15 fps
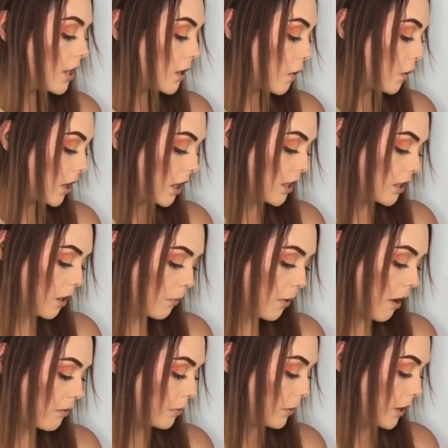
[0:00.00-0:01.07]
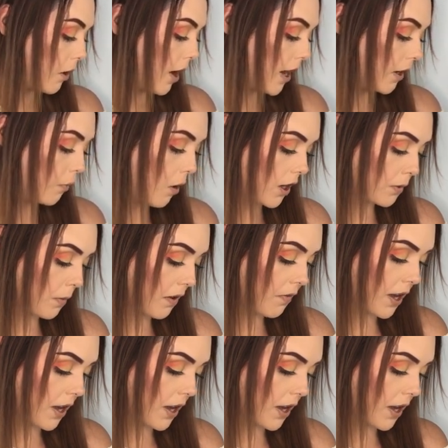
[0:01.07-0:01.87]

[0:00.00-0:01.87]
So with this, I'll probably go ahead and wash my